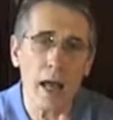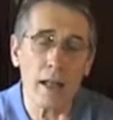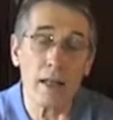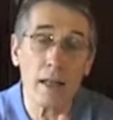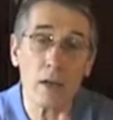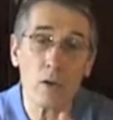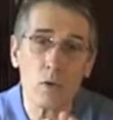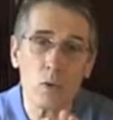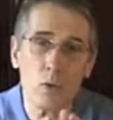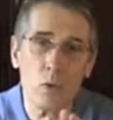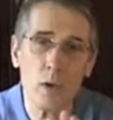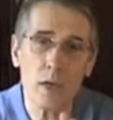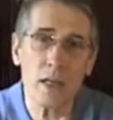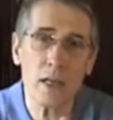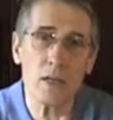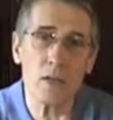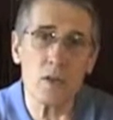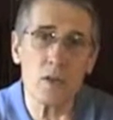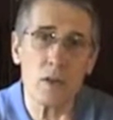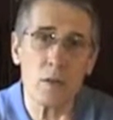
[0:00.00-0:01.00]
and can
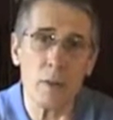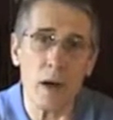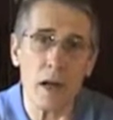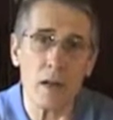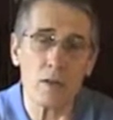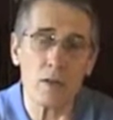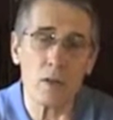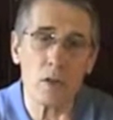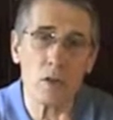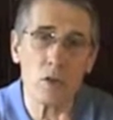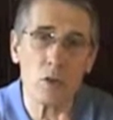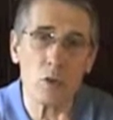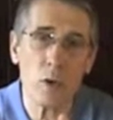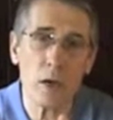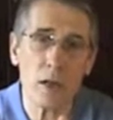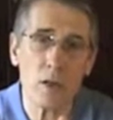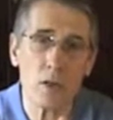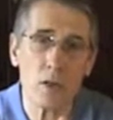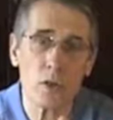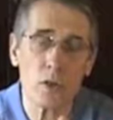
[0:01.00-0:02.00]
reason about
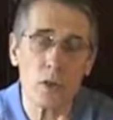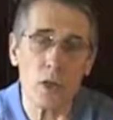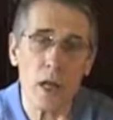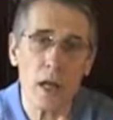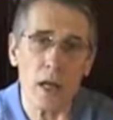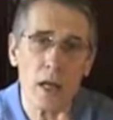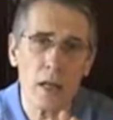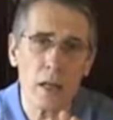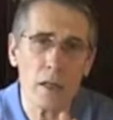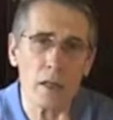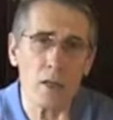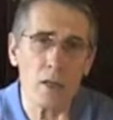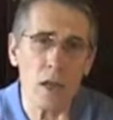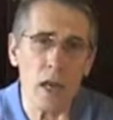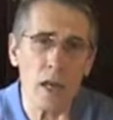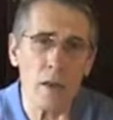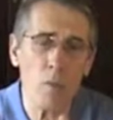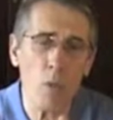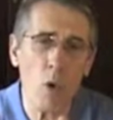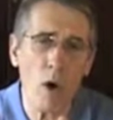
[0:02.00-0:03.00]
situations in the
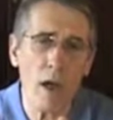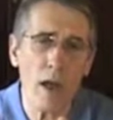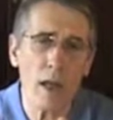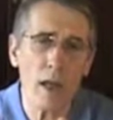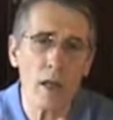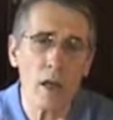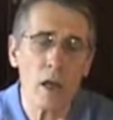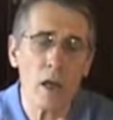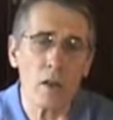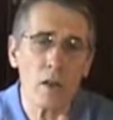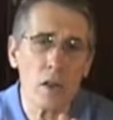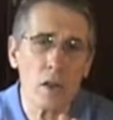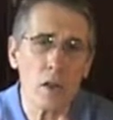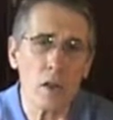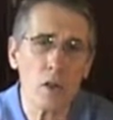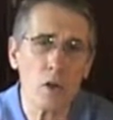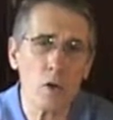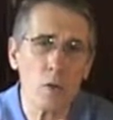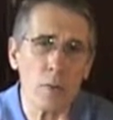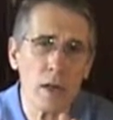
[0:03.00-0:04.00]
same way that
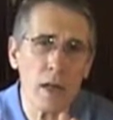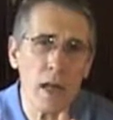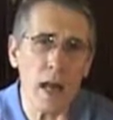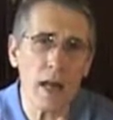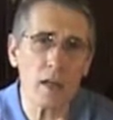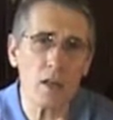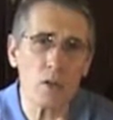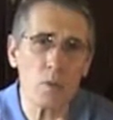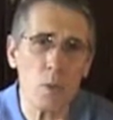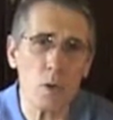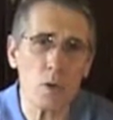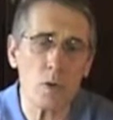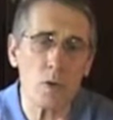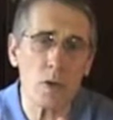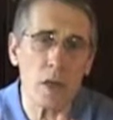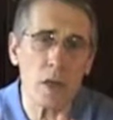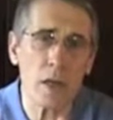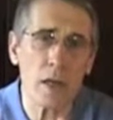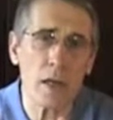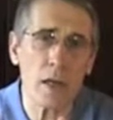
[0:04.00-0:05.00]
human
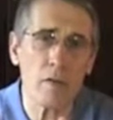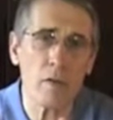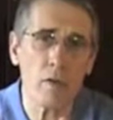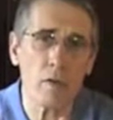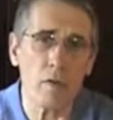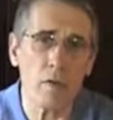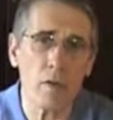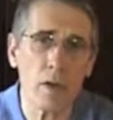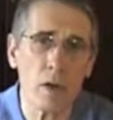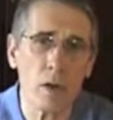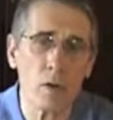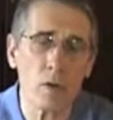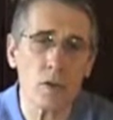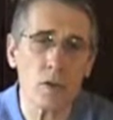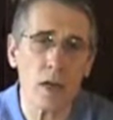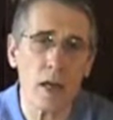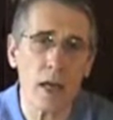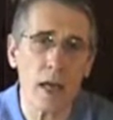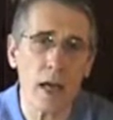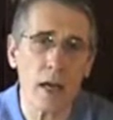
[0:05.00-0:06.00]
experts in a given
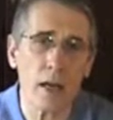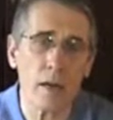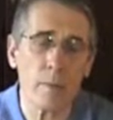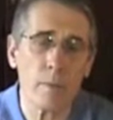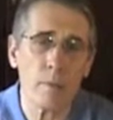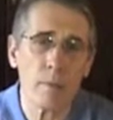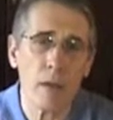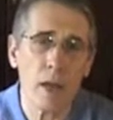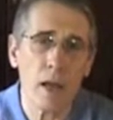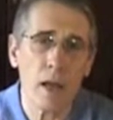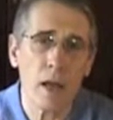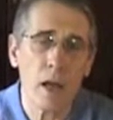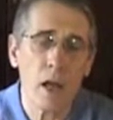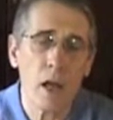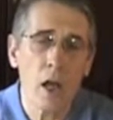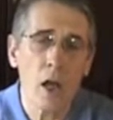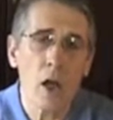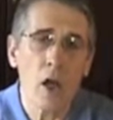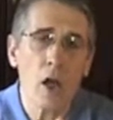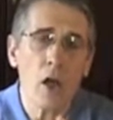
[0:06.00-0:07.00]
field can.
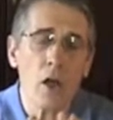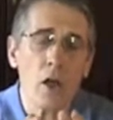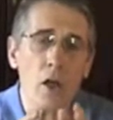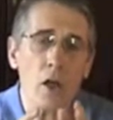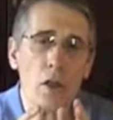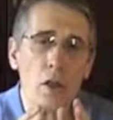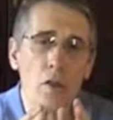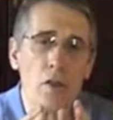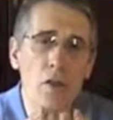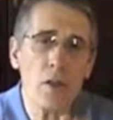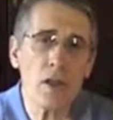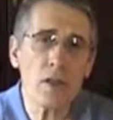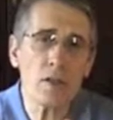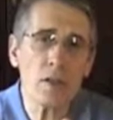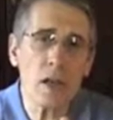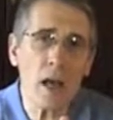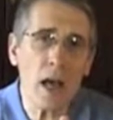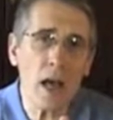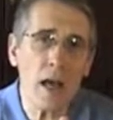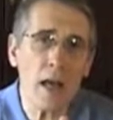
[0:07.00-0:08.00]

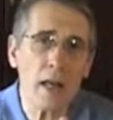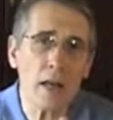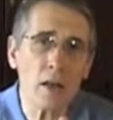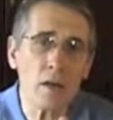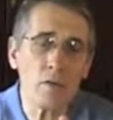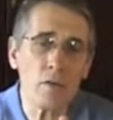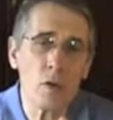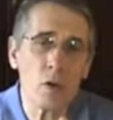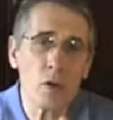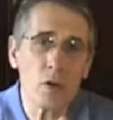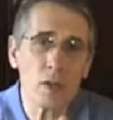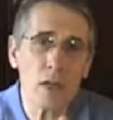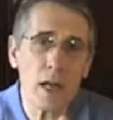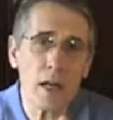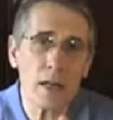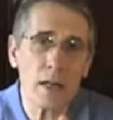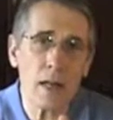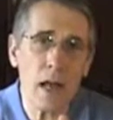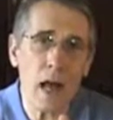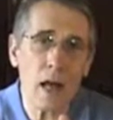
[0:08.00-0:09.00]
This kind of new
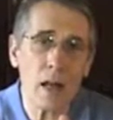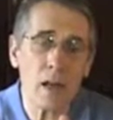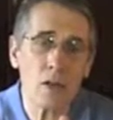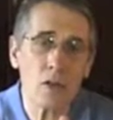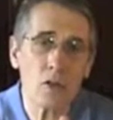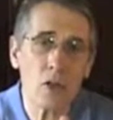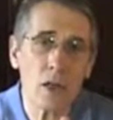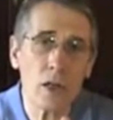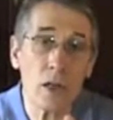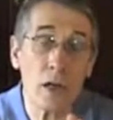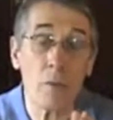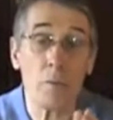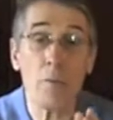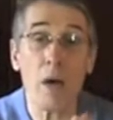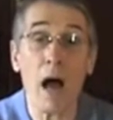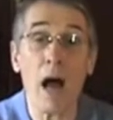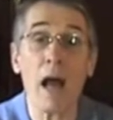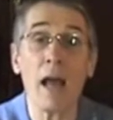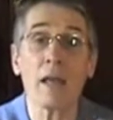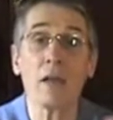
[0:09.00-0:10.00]
technology,
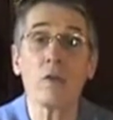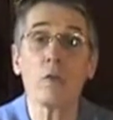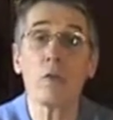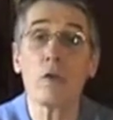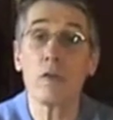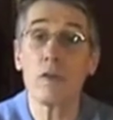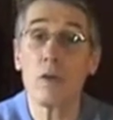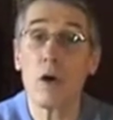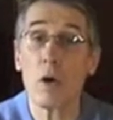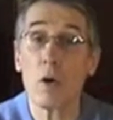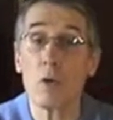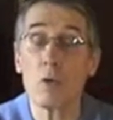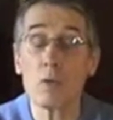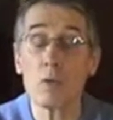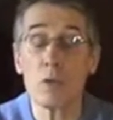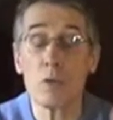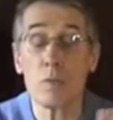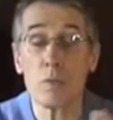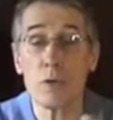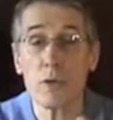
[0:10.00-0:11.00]
combined with
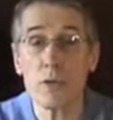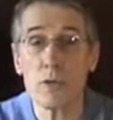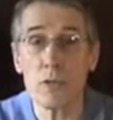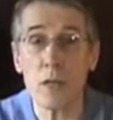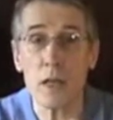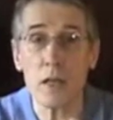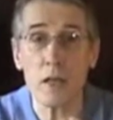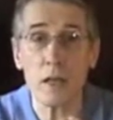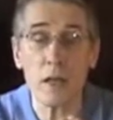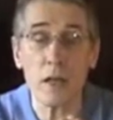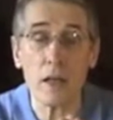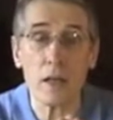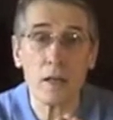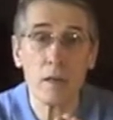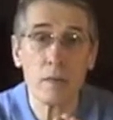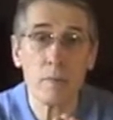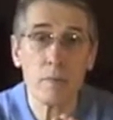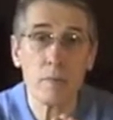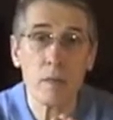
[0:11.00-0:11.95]
those that preceded it,